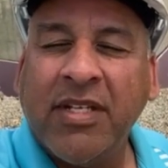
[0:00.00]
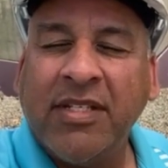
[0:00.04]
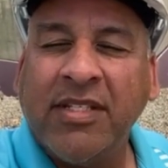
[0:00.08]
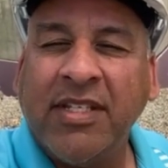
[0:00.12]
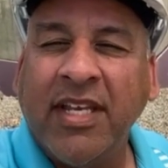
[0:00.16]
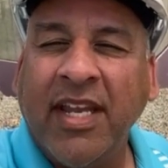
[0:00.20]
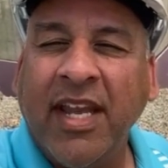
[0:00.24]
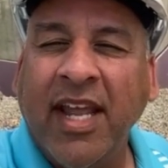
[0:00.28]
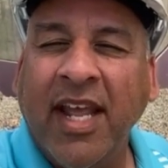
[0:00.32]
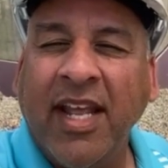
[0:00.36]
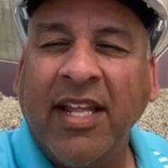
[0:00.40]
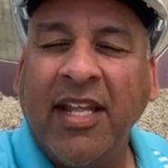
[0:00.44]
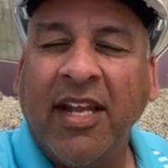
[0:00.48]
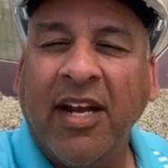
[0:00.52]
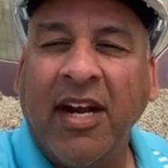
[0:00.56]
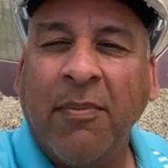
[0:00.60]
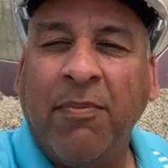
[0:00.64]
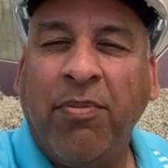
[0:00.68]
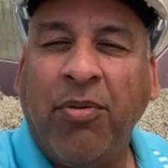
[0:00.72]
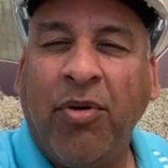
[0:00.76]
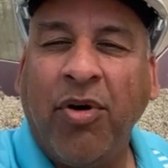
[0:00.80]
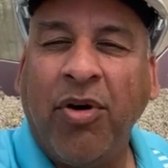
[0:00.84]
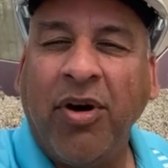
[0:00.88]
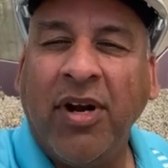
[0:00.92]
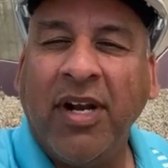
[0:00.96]
Today they are
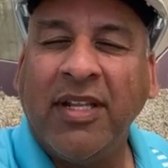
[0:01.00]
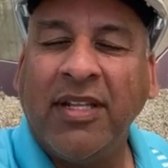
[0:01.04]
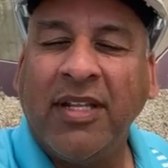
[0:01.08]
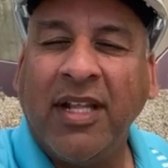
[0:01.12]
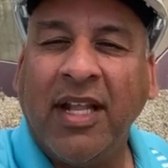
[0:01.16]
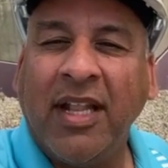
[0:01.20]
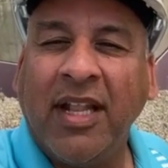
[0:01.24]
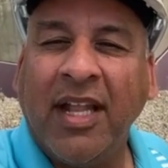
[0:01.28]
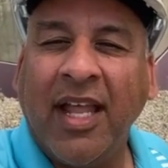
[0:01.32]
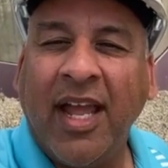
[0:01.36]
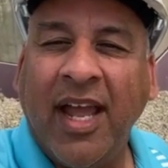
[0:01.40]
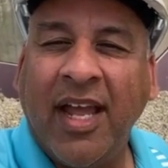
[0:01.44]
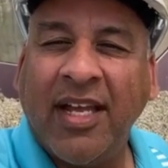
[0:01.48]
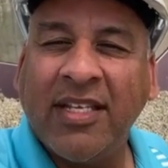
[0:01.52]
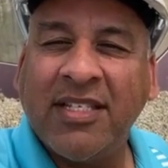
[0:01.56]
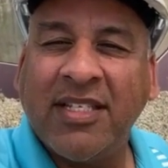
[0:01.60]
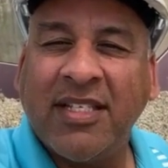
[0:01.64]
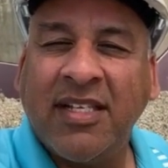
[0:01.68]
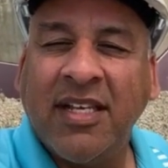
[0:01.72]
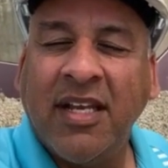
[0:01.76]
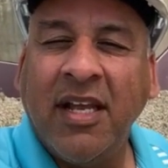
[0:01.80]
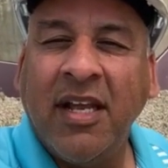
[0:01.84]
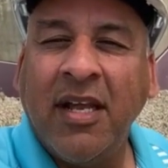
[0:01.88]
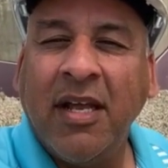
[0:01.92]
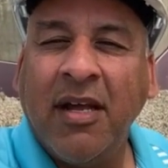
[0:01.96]
pouring the
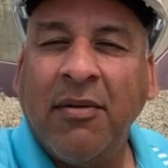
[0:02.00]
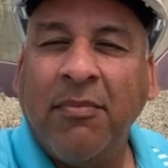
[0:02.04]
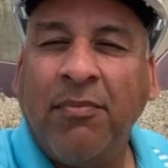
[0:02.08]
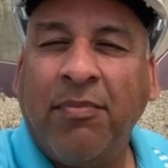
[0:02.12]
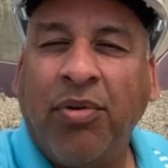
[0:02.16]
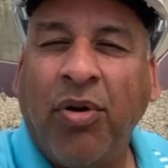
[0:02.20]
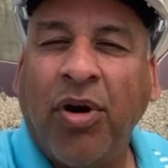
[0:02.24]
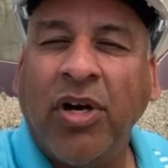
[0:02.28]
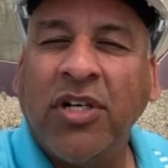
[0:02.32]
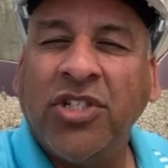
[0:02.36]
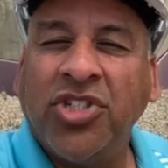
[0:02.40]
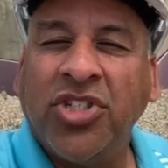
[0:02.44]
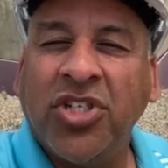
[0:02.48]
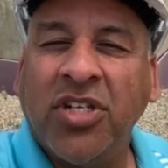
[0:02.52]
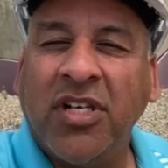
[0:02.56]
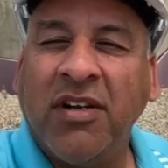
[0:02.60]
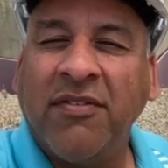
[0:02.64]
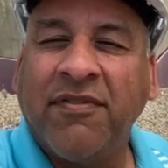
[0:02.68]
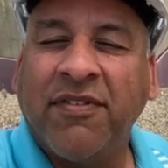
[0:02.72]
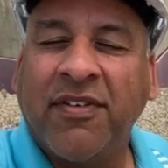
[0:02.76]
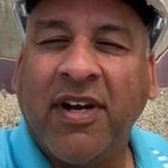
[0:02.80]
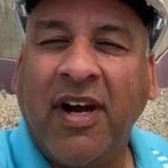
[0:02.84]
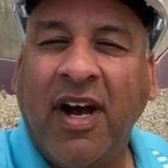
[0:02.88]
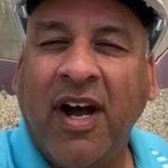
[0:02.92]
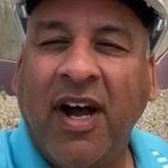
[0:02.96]
last portion
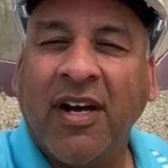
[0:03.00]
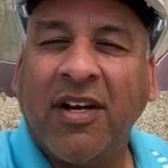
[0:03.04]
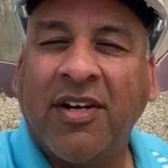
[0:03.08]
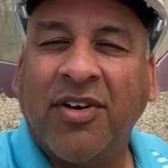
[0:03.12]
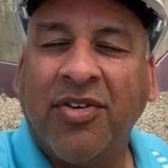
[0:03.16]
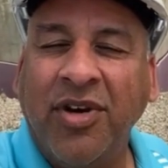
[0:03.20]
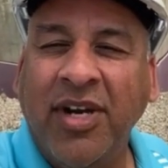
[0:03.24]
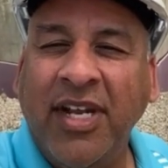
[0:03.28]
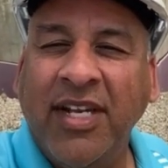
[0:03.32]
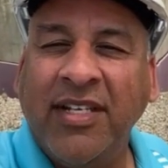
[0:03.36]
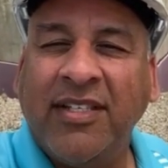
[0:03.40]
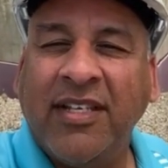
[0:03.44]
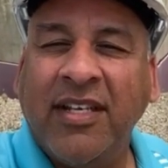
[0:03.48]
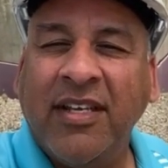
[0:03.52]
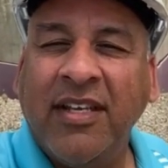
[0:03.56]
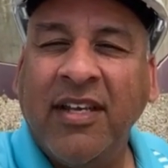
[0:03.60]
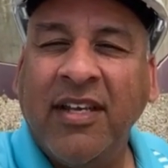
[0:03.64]
of concrete,